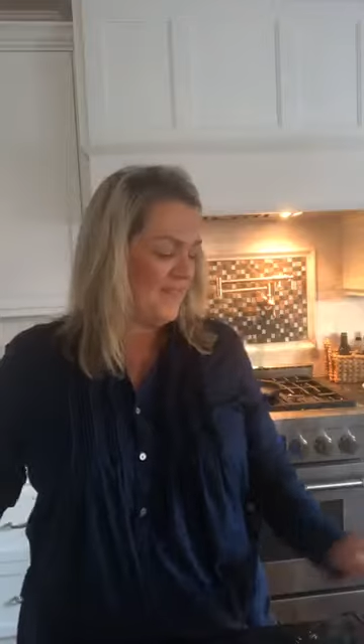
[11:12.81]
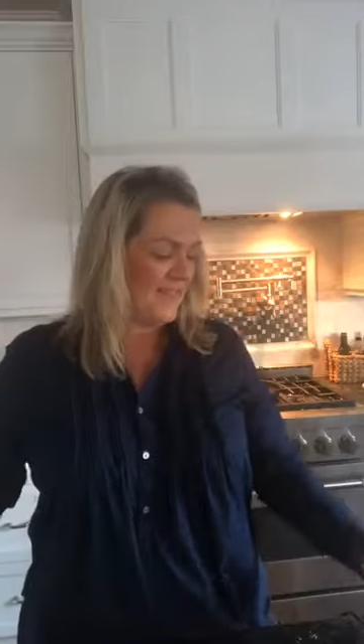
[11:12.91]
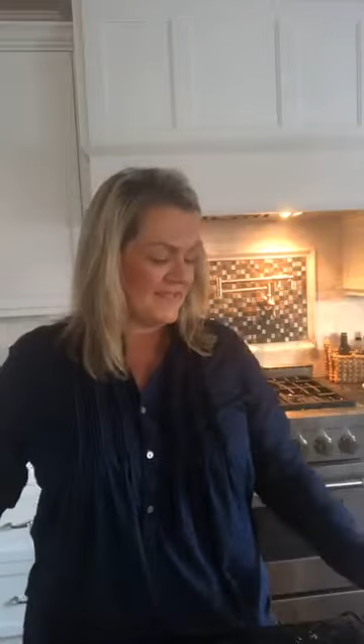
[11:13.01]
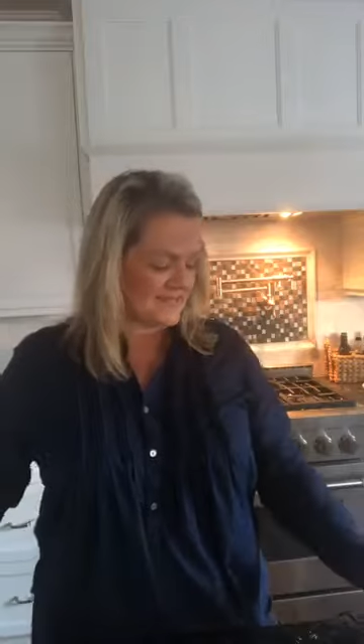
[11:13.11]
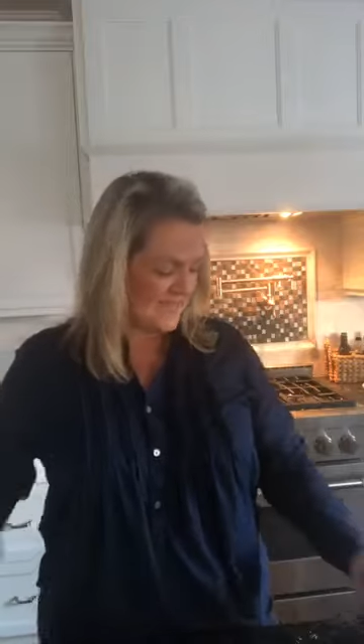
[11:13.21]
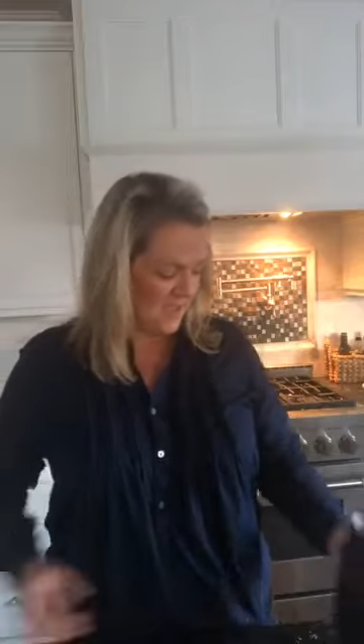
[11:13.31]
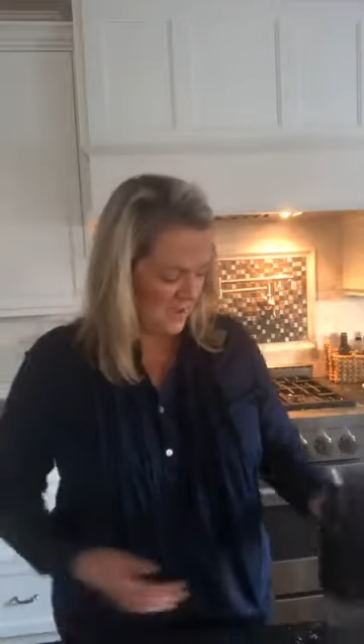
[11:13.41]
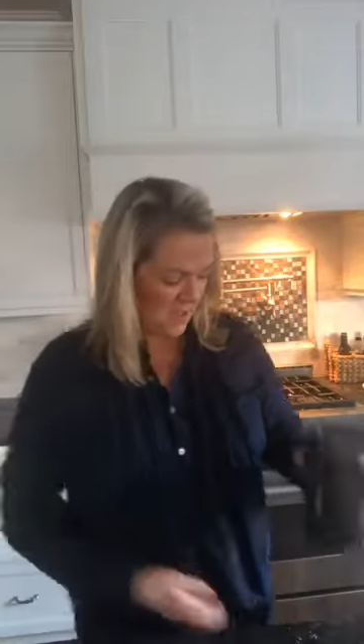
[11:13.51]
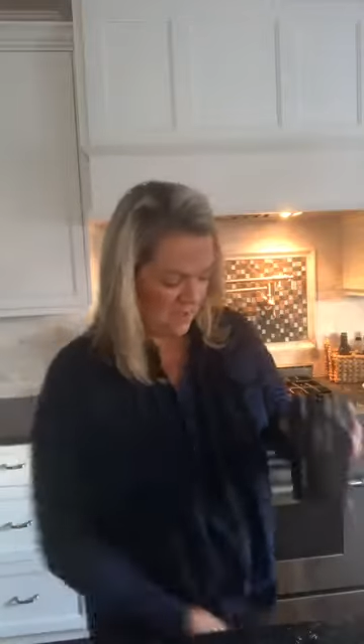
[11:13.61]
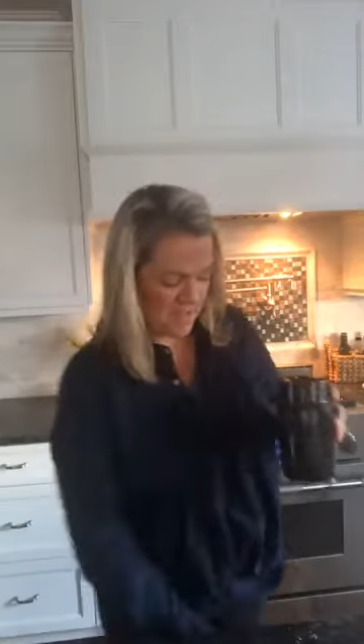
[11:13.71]
Let's
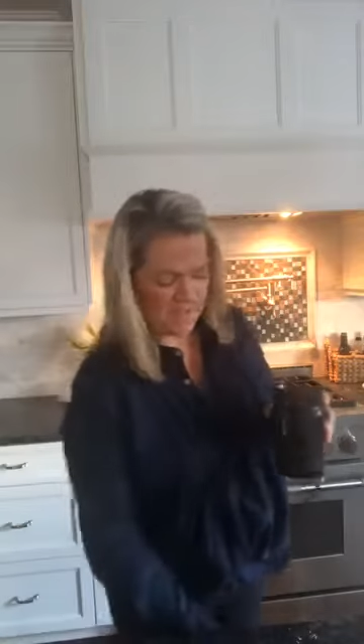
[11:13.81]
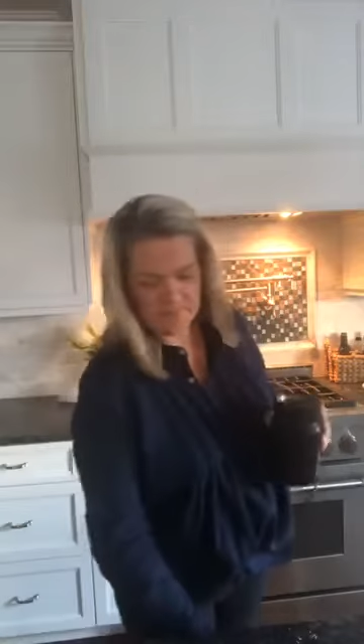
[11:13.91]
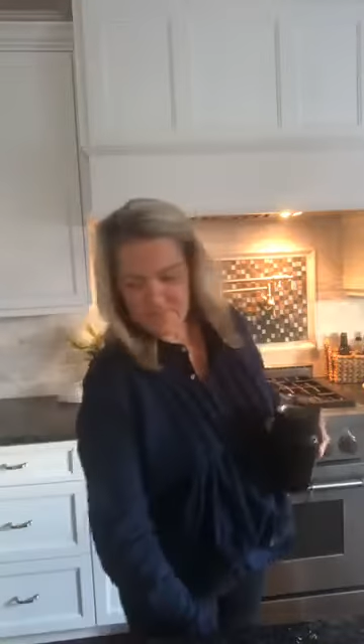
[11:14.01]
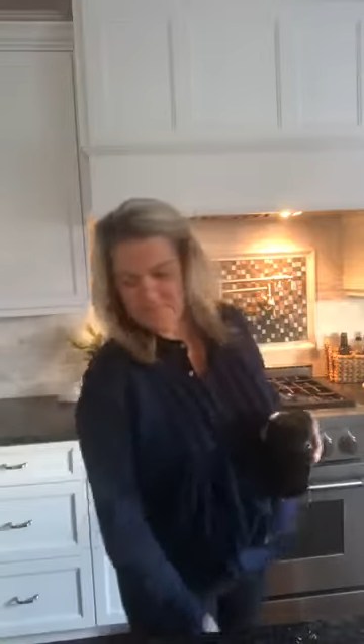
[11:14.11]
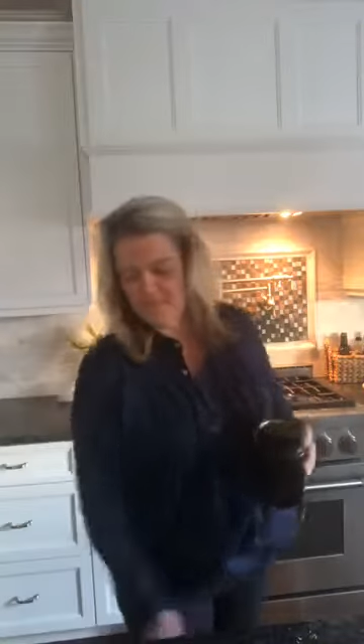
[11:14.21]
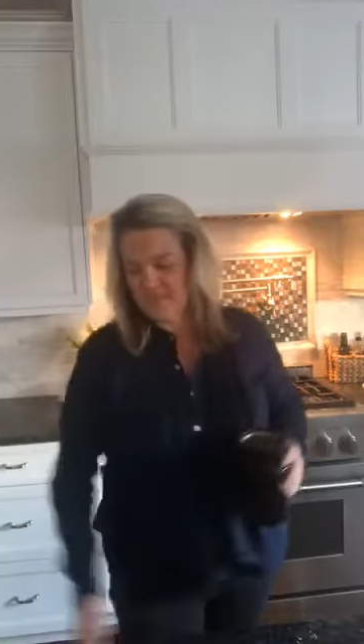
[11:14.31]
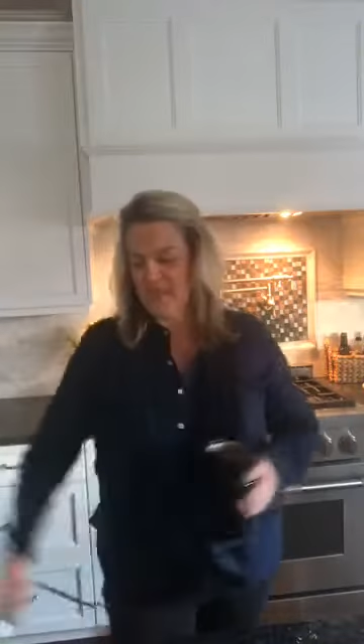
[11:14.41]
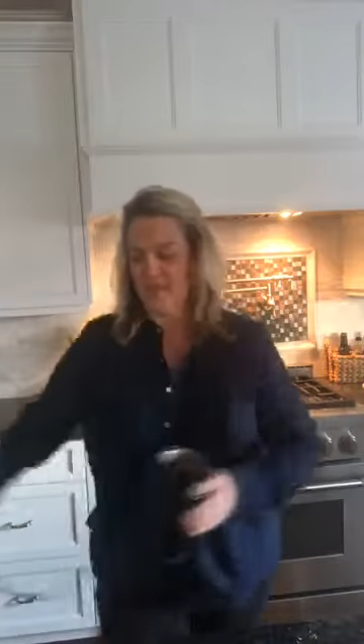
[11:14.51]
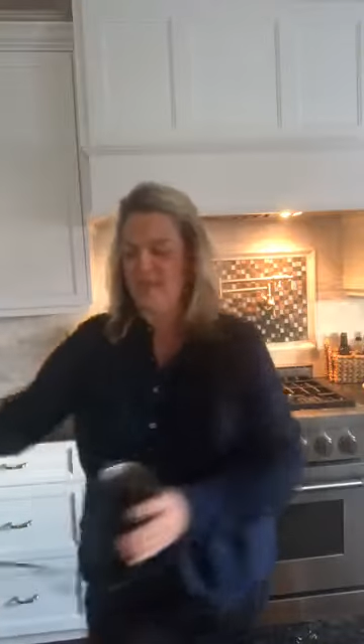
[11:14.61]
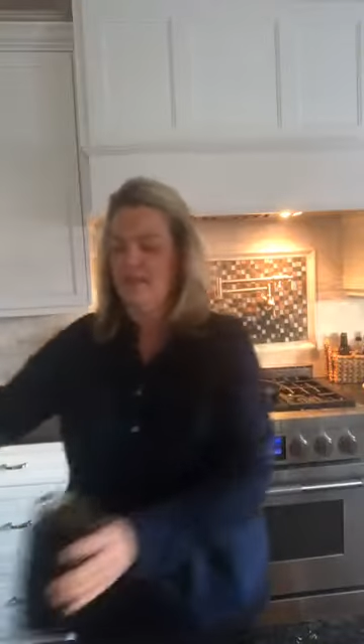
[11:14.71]
get going.
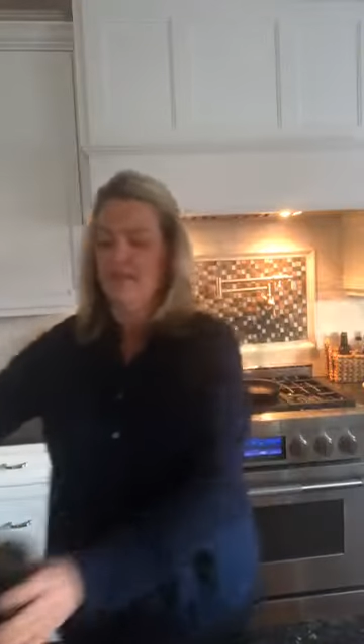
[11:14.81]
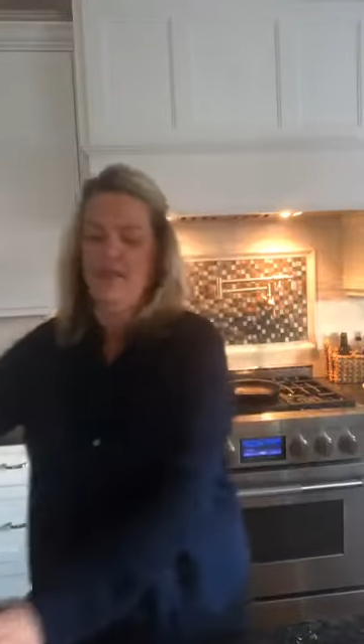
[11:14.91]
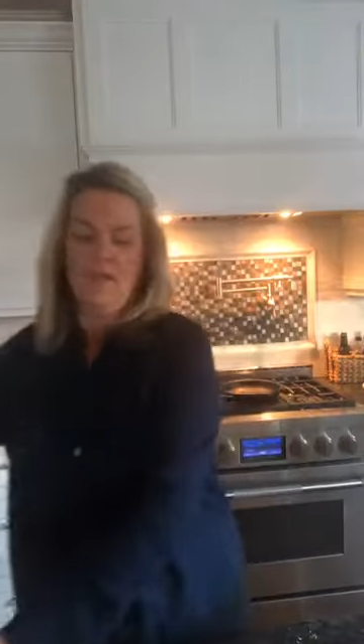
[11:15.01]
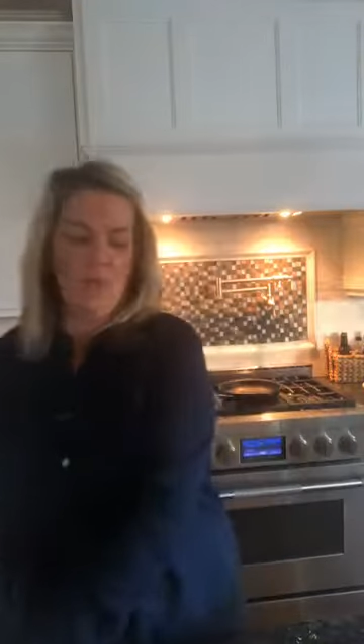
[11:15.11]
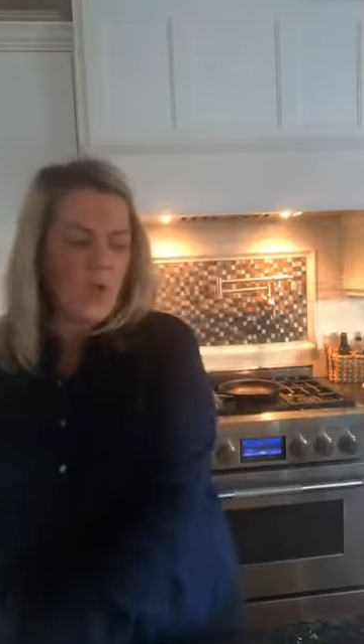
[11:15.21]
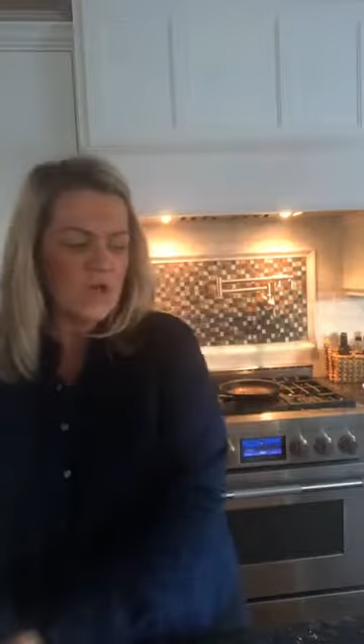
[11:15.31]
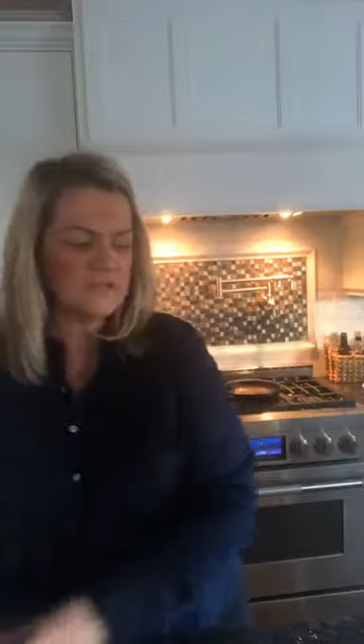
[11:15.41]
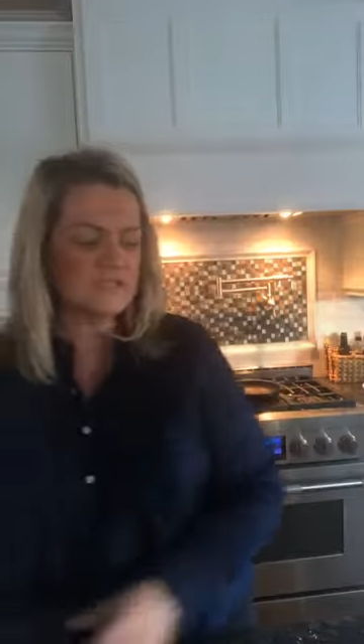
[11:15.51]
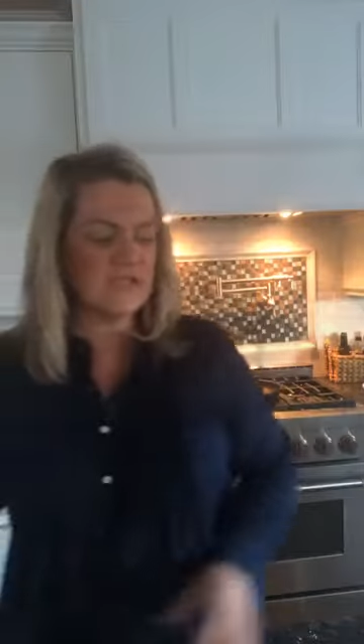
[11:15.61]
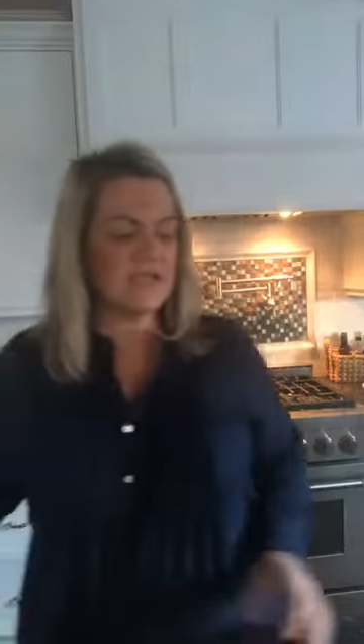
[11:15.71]
I
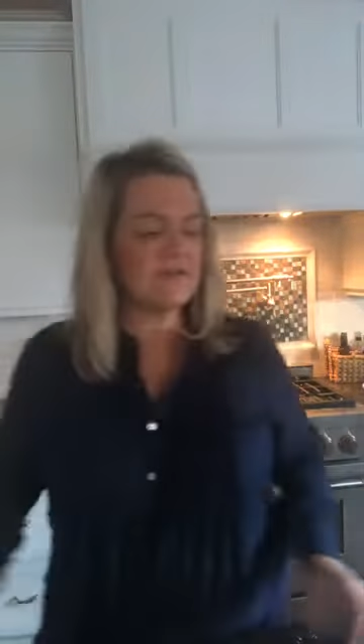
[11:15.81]
walked today,